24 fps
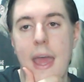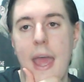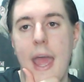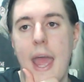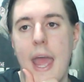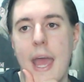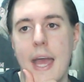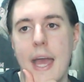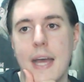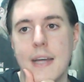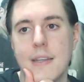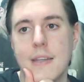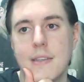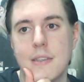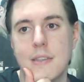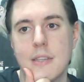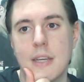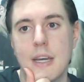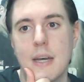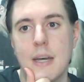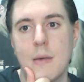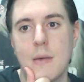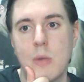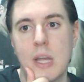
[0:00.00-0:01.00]
And
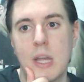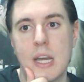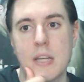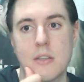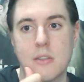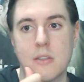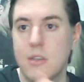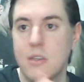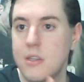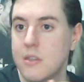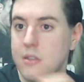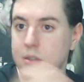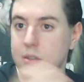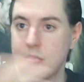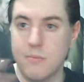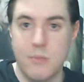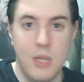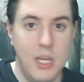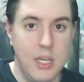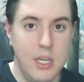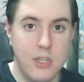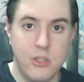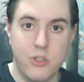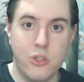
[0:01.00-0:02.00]
we got to see
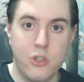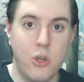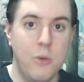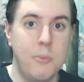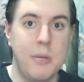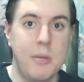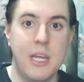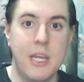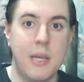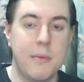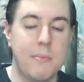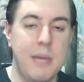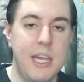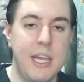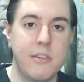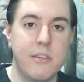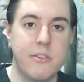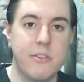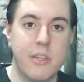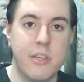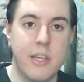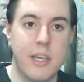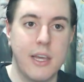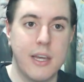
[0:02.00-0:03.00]
so many
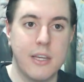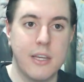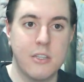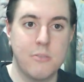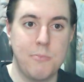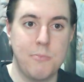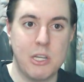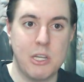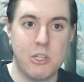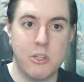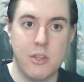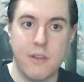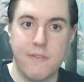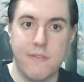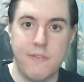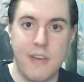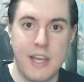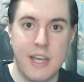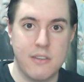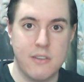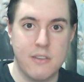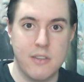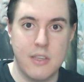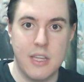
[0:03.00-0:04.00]
amazing special
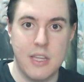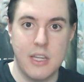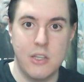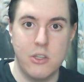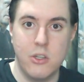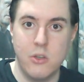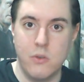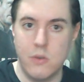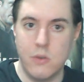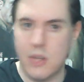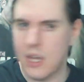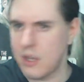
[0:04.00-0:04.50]
effects that they do,